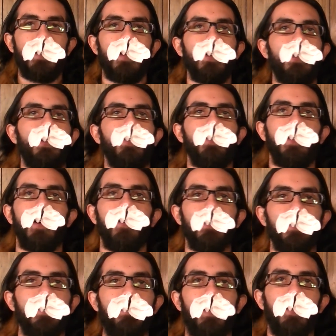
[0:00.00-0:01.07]
Tissue
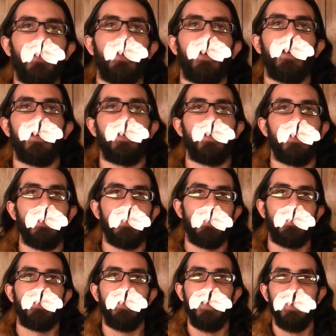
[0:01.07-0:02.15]
Nose Boy.
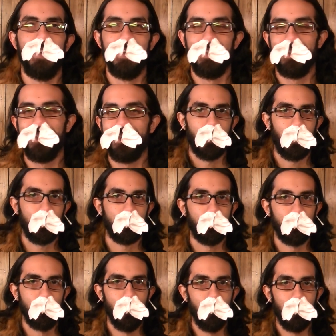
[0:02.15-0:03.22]
I
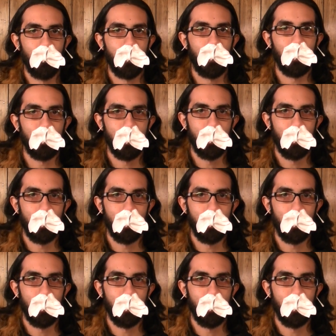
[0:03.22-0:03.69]
don't know what I